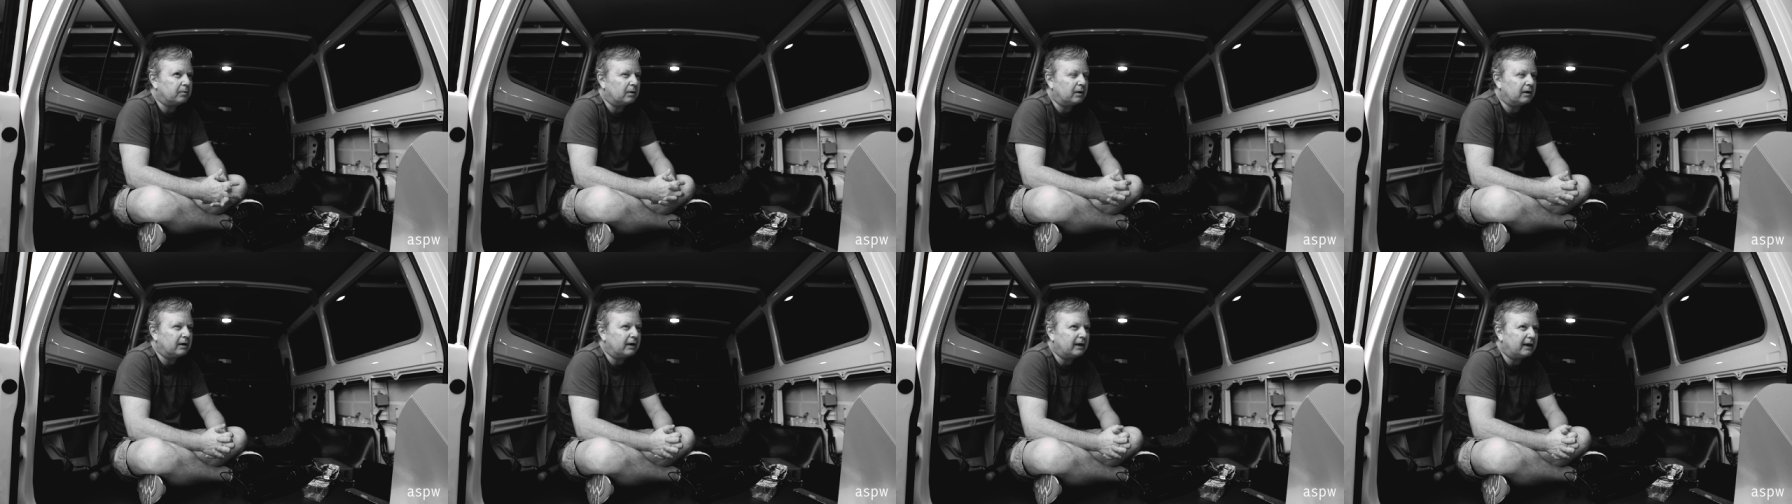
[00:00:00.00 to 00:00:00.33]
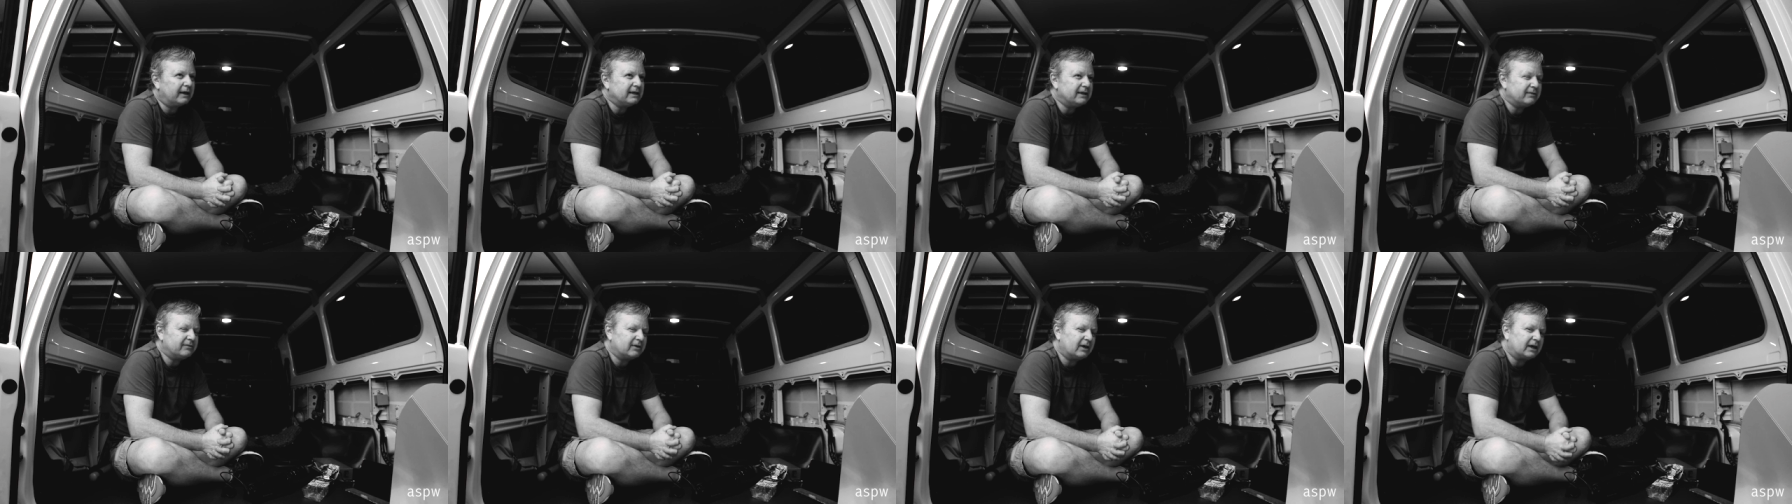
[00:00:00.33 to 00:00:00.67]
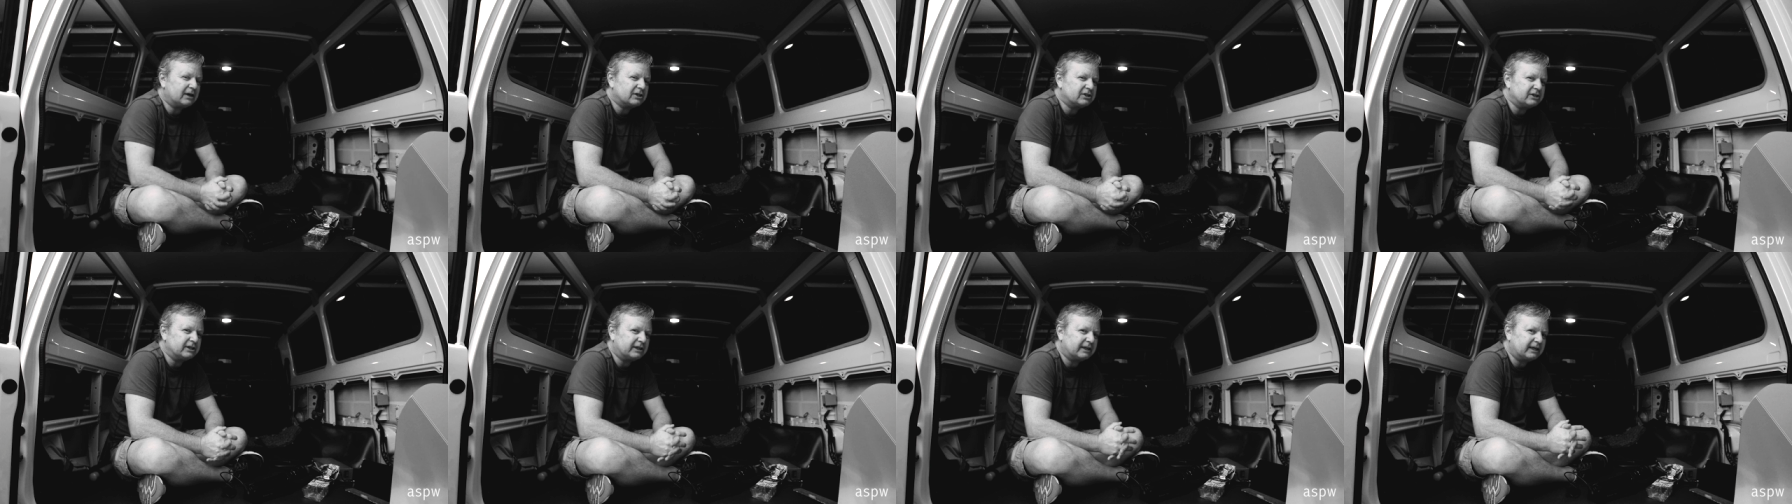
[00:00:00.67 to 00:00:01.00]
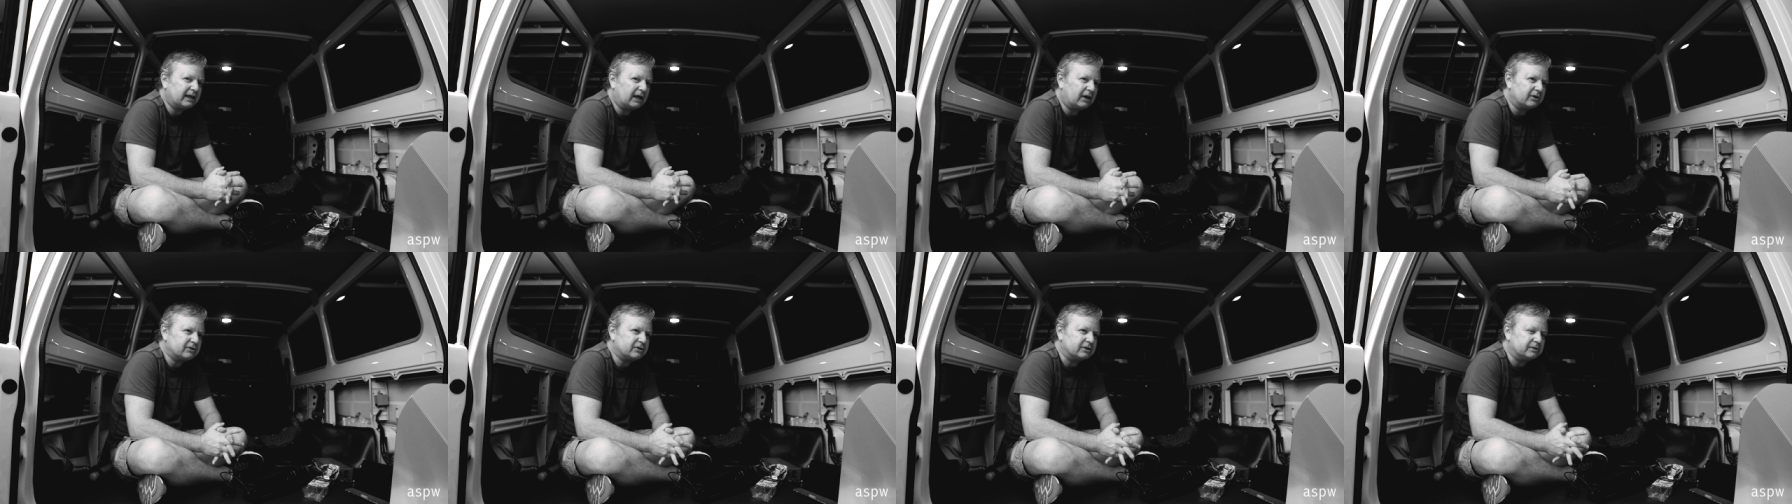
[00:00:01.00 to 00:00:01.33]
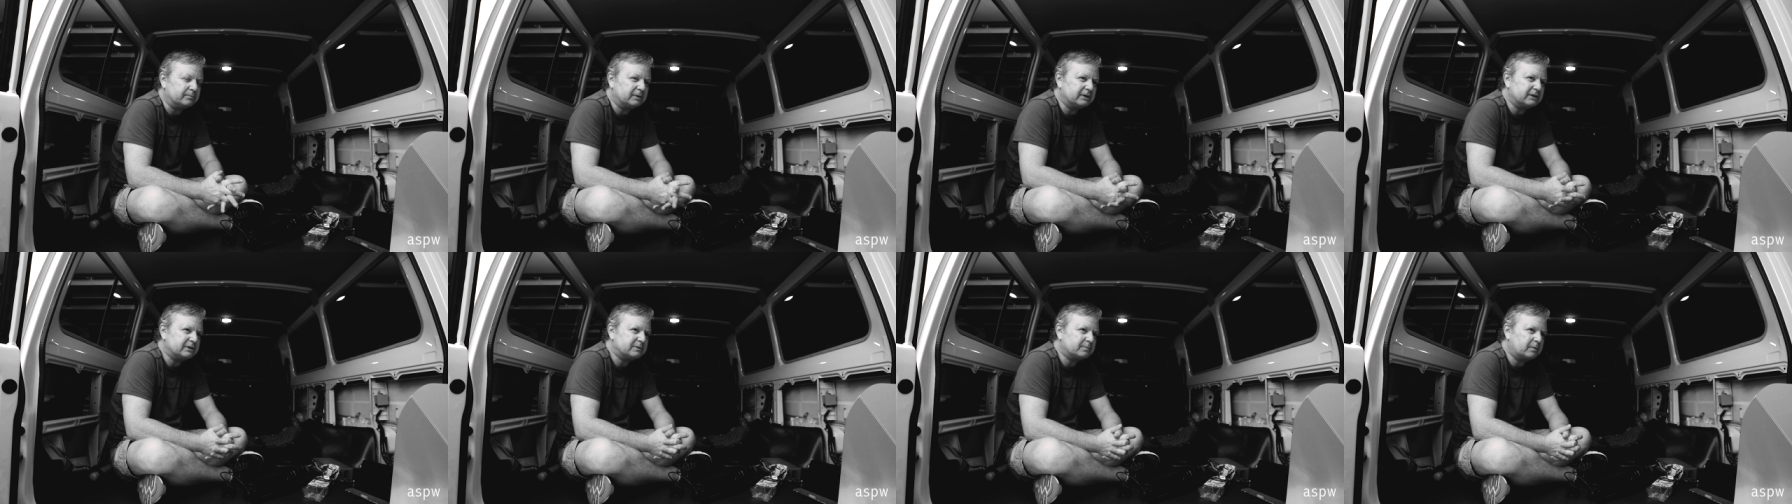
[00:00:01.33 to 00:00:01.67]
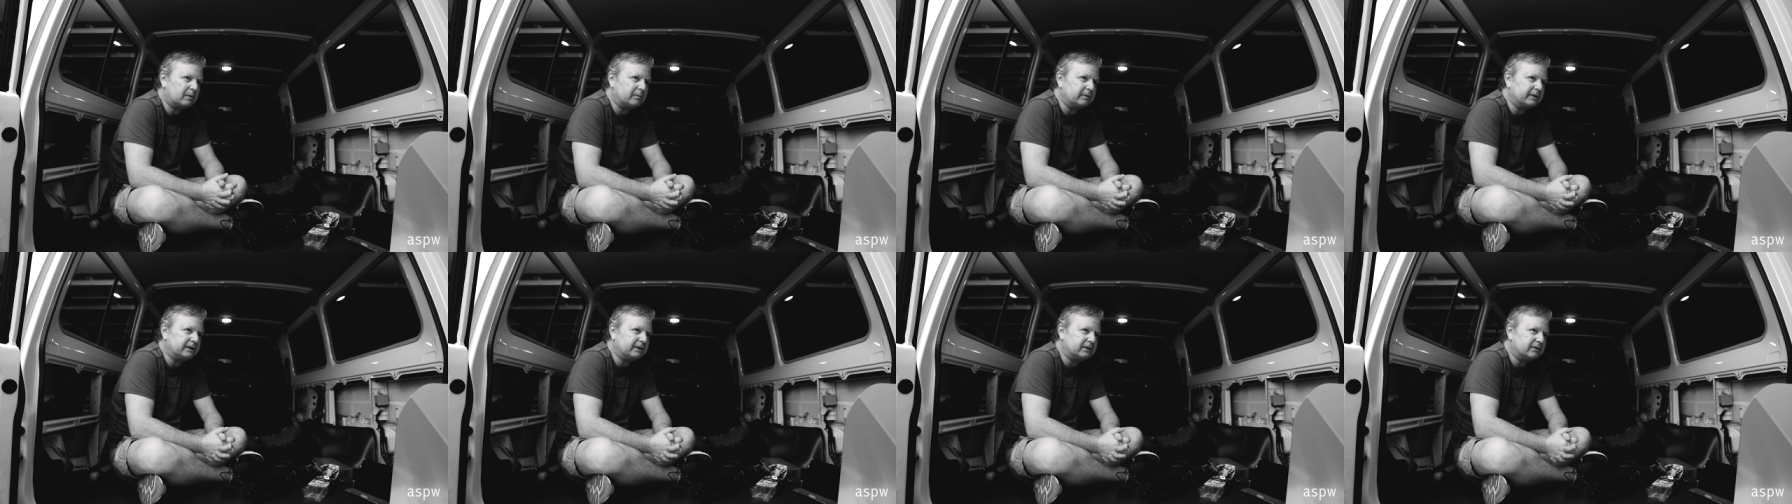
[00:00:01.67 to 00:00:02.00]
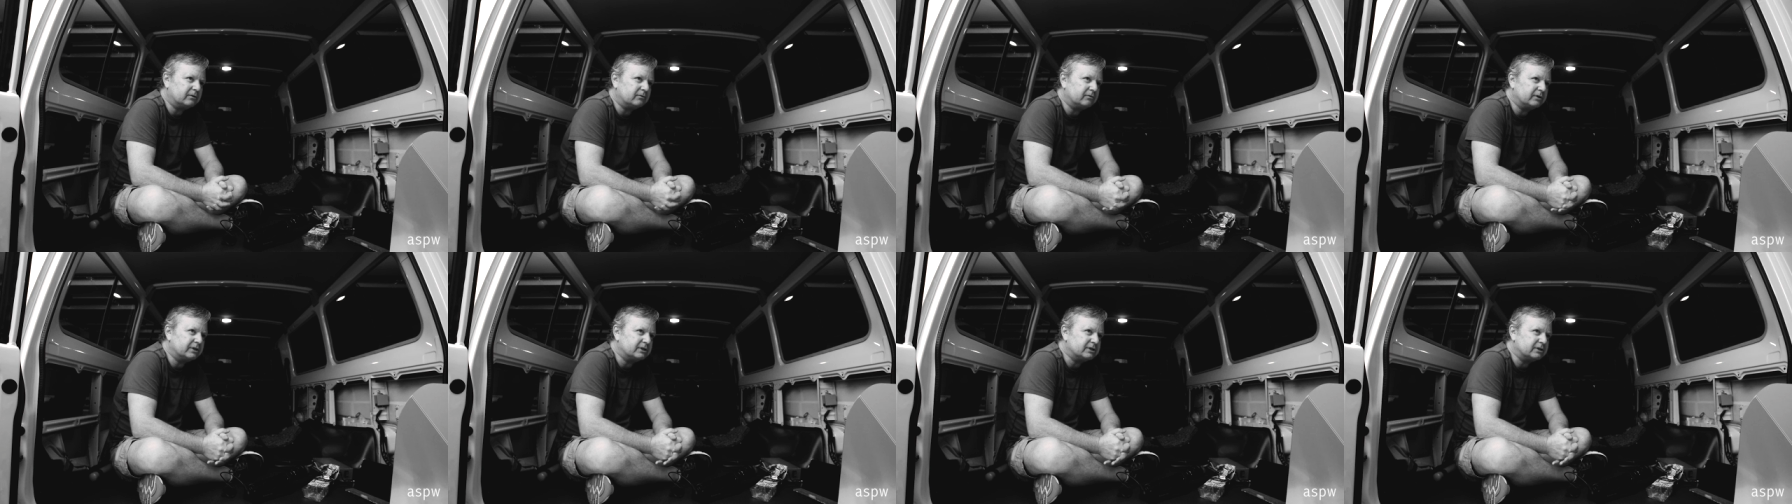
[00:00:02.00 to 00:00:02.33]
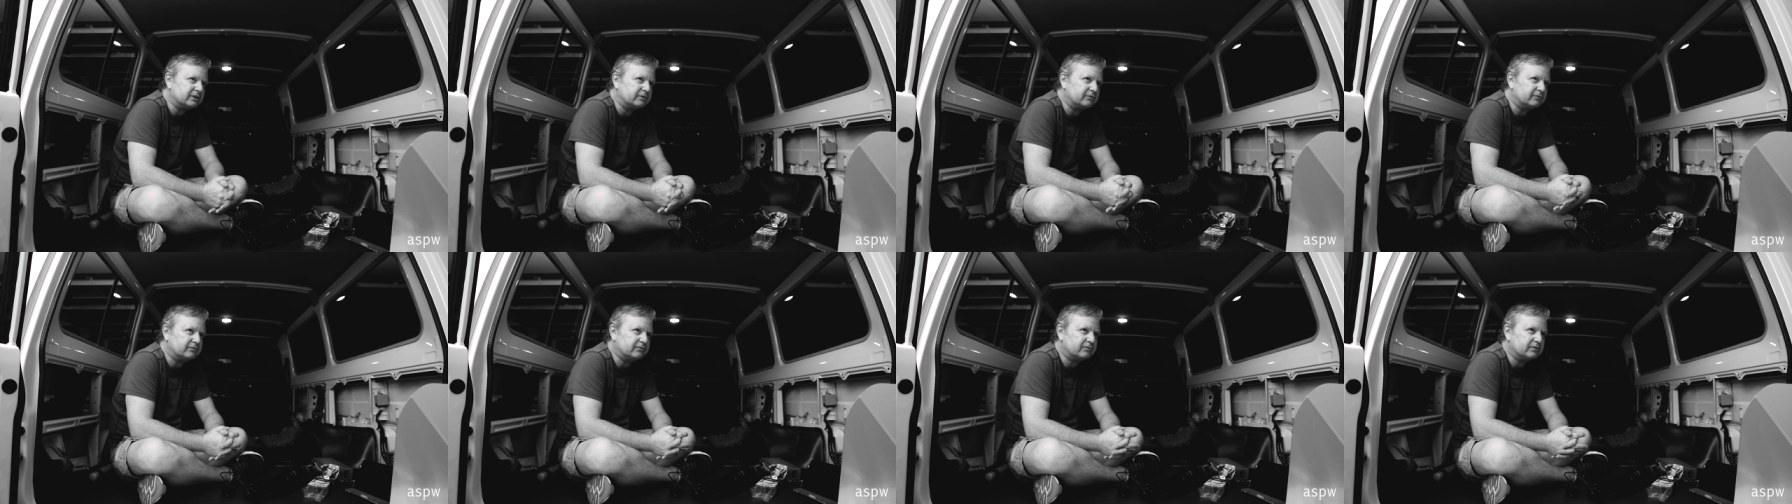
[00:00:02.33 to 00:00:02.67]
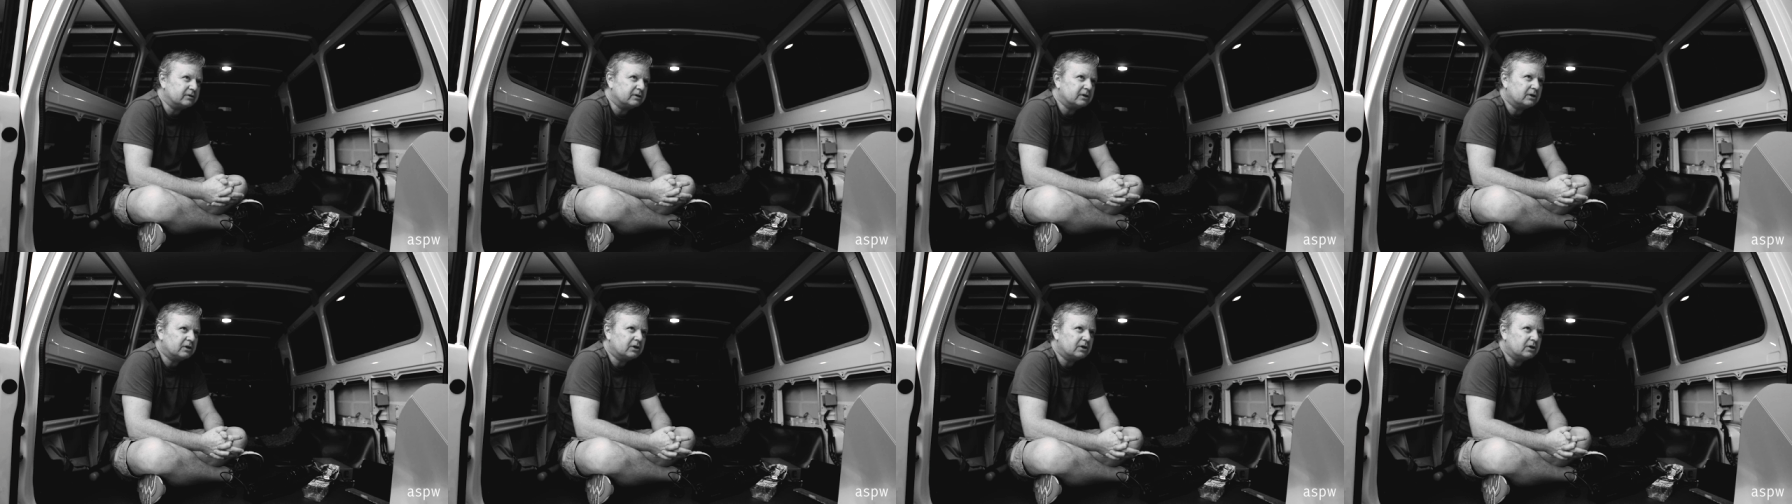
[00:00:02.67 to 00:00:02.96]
Uh, I never actually counted, but it's probably in the region of